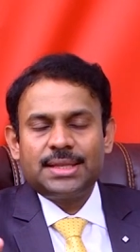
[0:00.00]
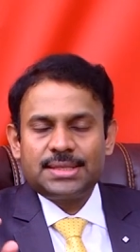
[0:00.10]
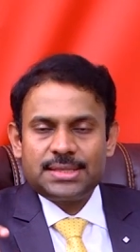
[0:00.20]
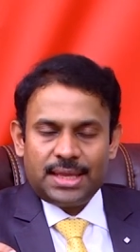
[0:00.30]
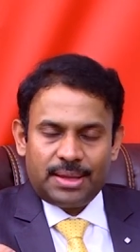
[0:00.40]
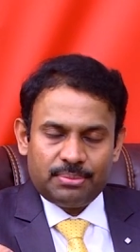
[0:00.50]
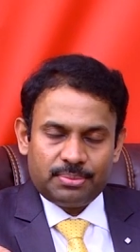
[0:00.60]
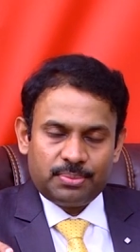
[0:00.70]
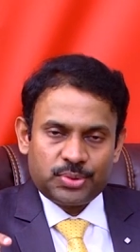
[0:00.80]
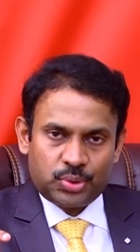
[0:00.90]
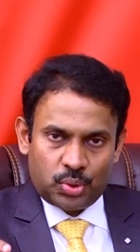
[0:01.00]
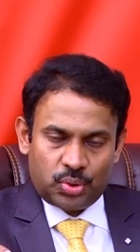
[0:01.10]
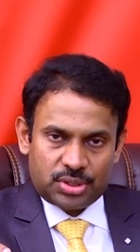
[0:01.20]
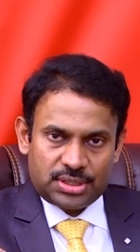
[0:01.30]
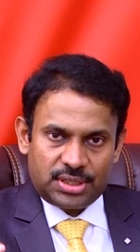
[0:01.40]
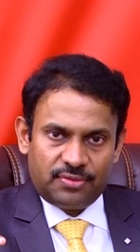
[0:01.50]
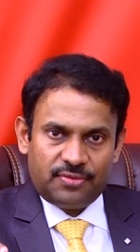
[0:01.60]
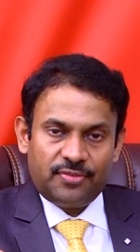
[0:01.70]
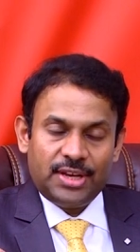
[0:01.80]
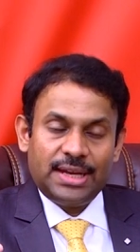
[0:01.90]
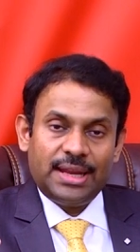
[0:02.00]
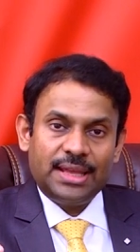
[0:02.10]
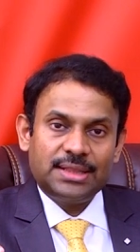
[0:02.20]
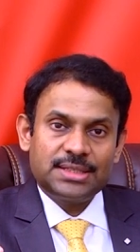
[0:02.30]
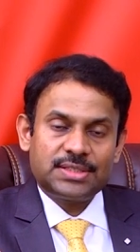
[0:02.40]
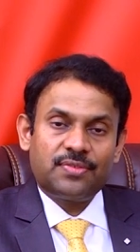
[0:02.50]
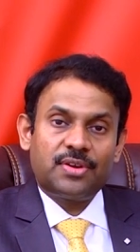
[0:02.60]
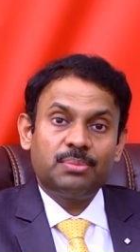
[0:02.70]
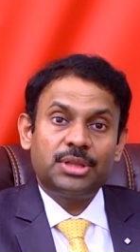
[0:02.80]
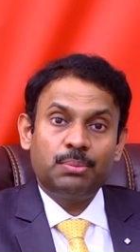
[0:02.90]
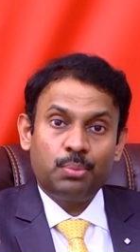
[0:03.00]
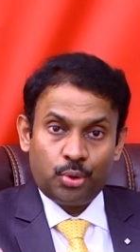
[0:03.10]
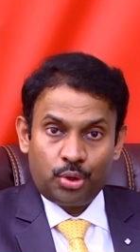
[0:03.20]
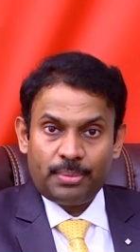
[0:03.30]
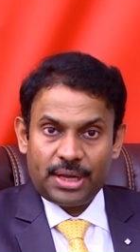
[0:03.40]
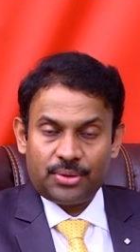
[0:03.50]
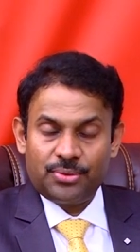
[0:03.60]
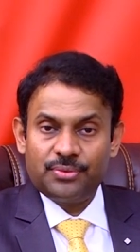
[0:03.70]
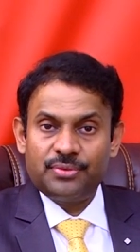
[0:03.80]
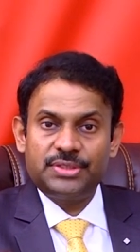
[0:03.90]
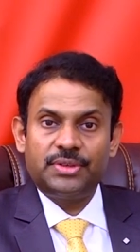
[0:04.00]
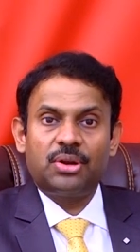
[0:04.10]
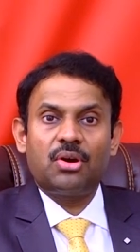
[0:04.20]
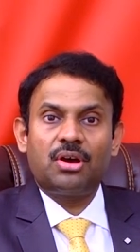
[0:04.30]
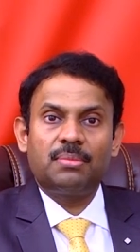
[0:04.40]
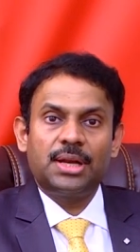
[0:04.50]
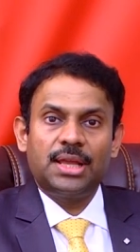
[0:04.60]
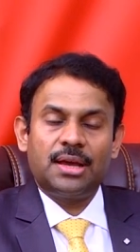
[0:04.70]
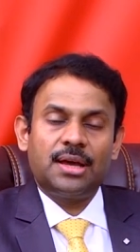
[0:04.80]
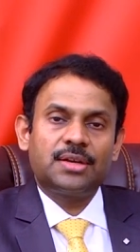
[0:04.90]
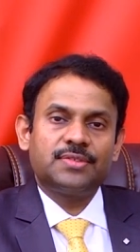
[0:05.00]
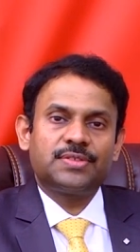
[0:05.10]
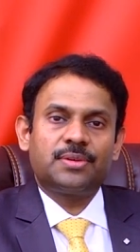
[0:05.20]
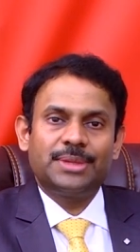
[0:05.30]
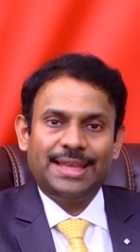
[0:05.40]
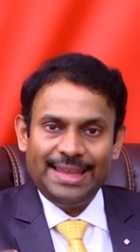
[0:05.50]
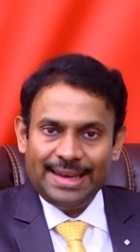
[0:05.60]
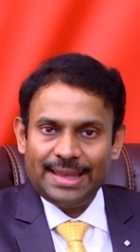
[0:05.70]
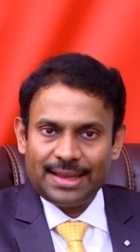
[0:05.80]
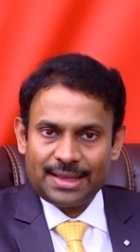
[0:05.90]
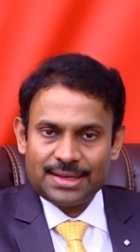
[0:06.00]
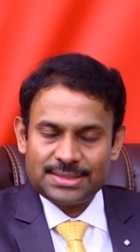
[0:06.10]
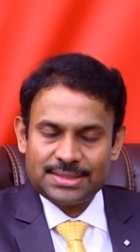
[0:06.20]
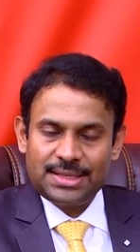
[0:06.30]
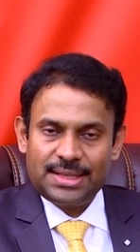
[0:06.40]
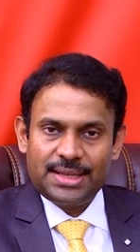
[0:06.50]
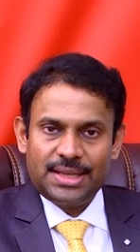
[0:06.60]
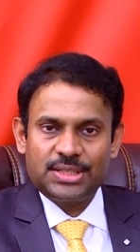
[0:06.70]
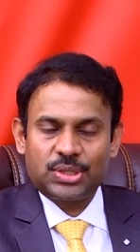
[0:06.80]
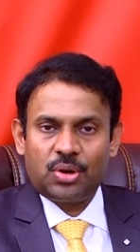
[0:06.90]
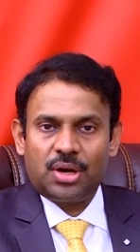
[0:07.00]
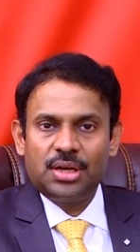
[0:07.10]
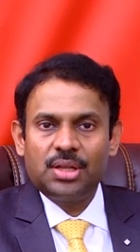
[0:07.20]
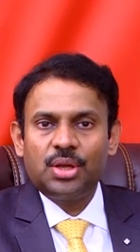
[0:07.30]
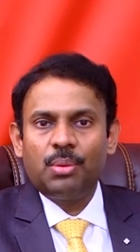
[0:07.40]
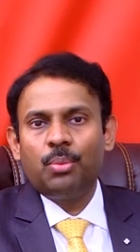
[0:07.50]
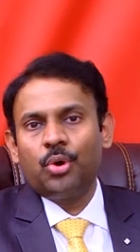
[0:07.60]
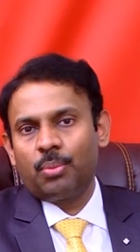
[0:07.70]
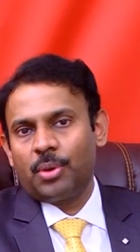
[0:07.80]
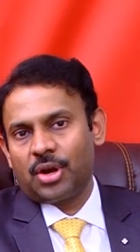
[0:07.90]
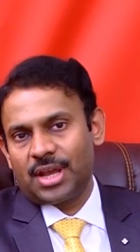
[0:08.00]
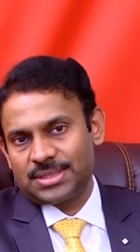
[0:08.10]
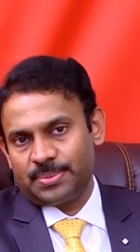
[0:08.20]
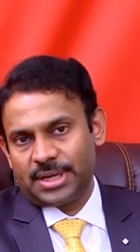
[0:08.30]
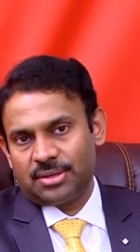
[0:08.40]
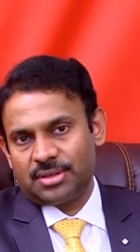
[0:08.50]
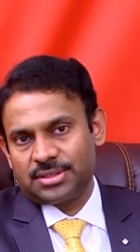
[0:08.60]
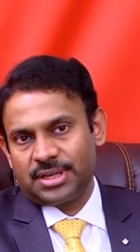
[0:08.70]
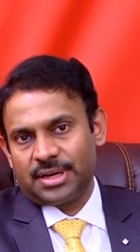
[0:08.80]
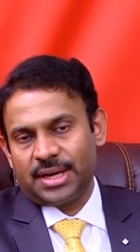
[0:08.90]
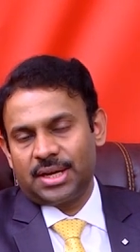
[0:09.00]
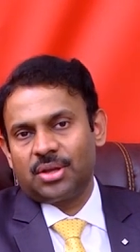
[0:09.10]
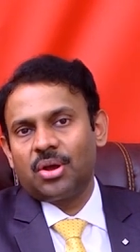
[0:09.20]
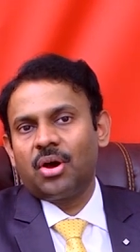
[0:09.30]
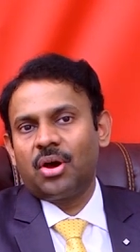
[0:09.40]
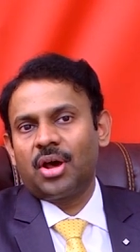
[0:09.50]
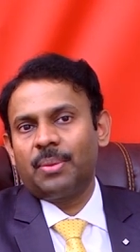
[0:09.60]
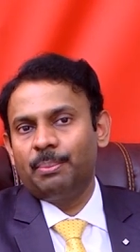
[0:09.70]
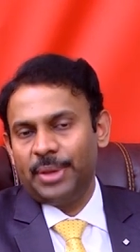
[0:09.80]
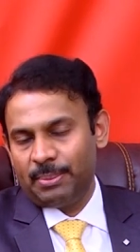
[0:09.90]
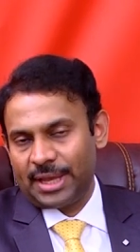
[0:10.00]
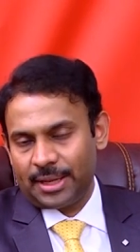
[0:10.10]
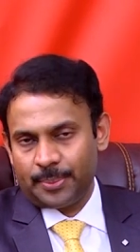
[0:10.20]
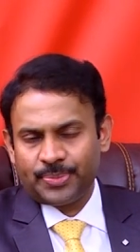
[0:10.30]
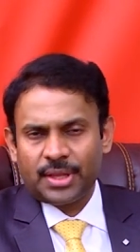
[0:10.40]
The same source if we take this from the bone marrow which we normally harvest from the iliac crest it is called bone marrow aspirate concentrate or BMAC.